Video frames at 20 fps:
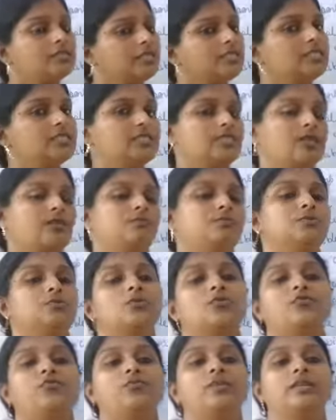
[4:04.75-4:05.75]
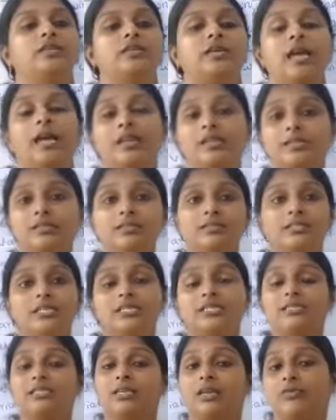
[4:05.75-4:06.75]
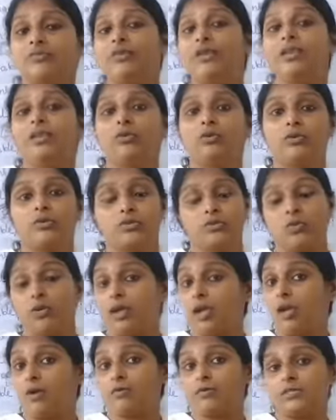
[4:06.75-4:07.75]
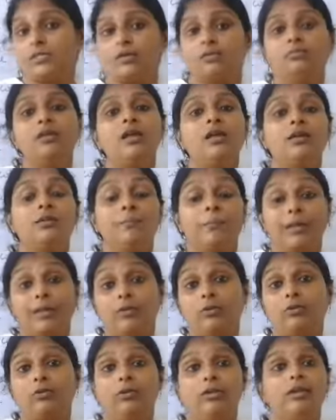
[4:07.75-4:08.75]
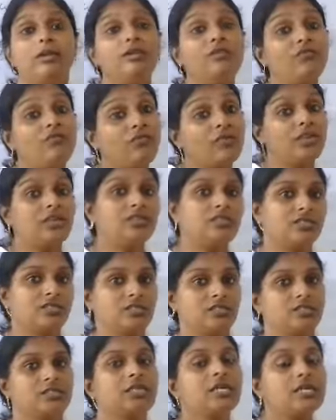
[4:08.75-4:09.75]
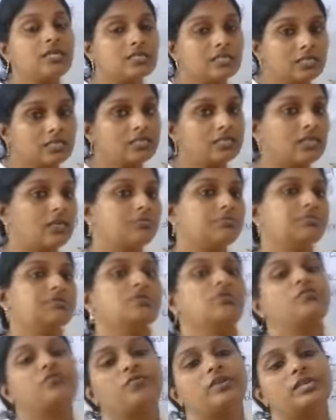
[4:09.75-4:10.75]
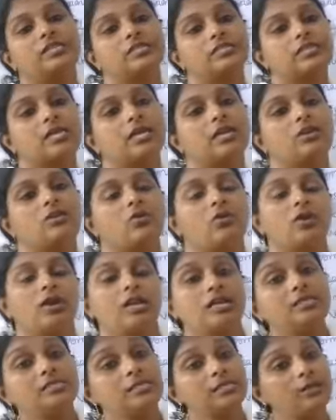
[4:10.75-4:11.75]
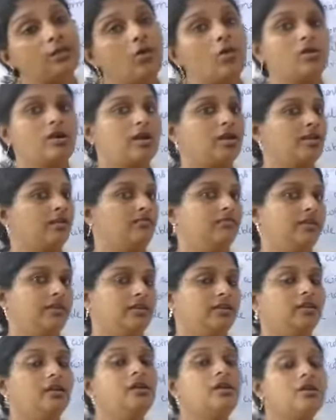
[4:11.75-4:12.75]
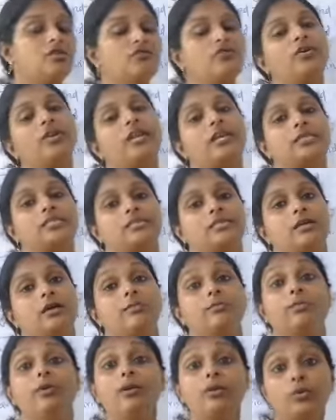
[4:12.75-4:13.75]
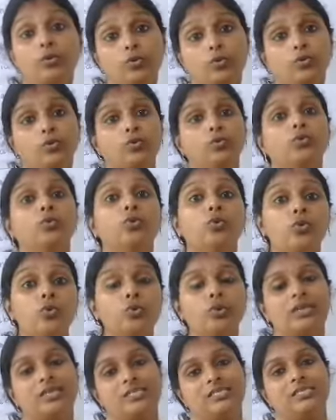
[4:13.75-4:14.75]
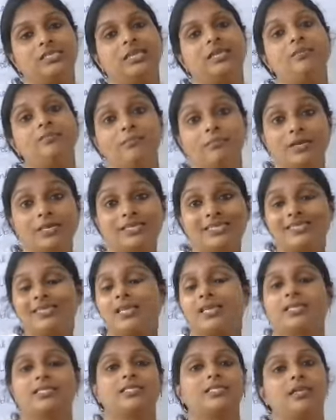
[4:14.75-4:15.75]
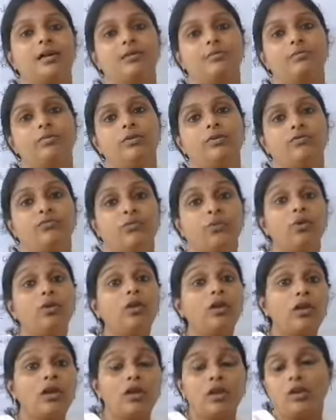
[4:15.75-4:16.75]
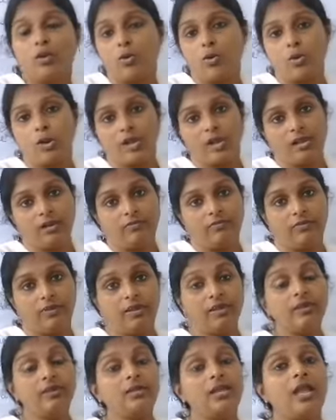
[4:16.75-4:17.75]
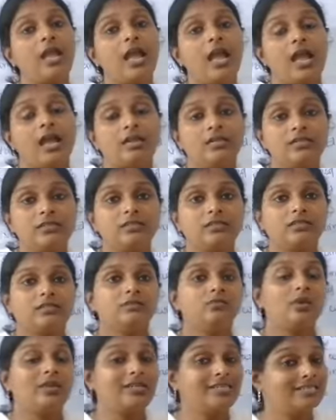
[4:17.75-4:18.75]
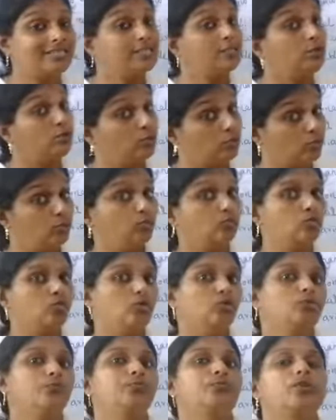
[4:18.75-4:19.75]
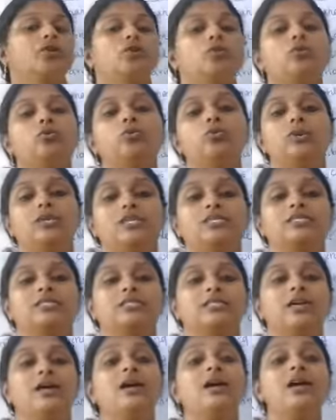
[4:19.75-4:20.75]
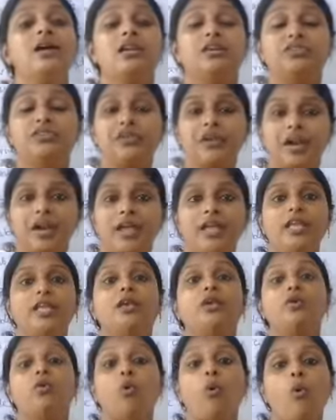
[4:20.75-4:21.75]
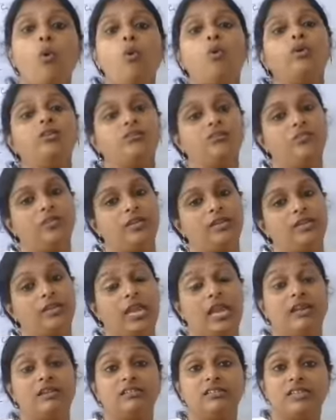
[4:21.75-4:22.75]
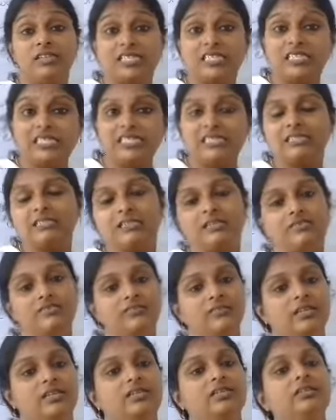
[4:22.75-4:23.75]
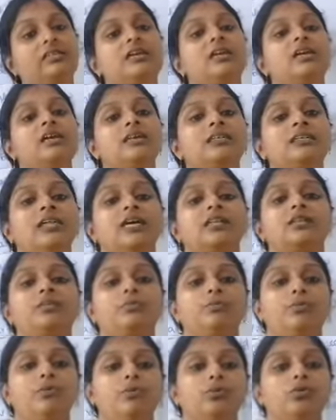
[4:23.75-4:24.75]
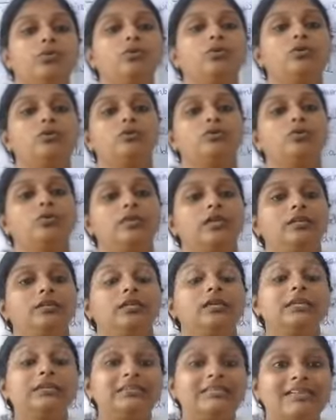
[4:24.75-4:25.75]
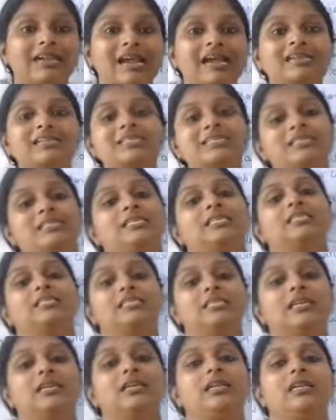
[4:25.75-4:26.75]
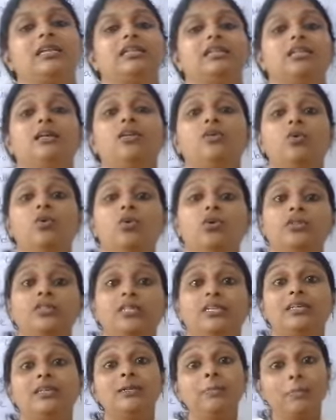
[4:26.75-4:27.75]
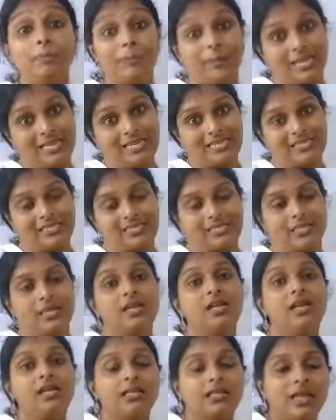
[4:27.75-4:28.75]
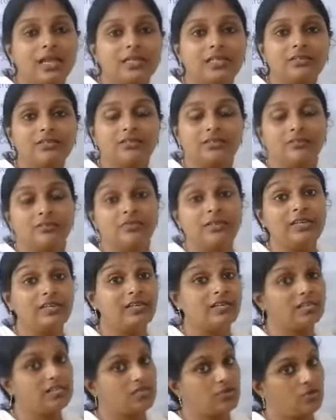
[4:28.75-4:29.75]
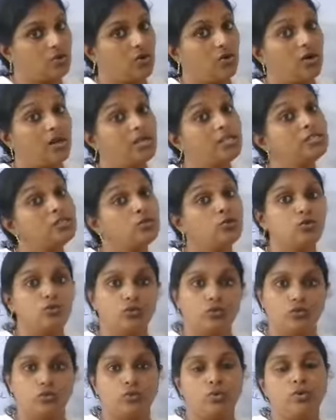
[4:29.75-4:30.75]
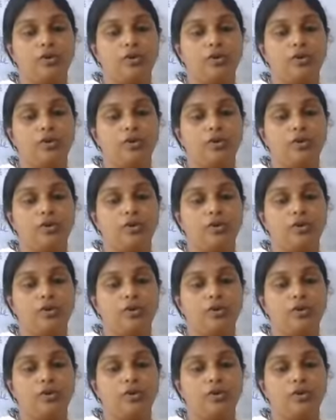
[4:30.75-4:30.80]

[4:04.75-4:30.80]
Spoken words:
Such types of wind, and these wind also have some peculiar features. Such types of winds are known as local wind. For example, Lu. Lu is a best example for local wind. And what is Lu? Lu is the dry, hot wind and dusty wind that blow during the dry season in the northern plains. That wind is known as Lu.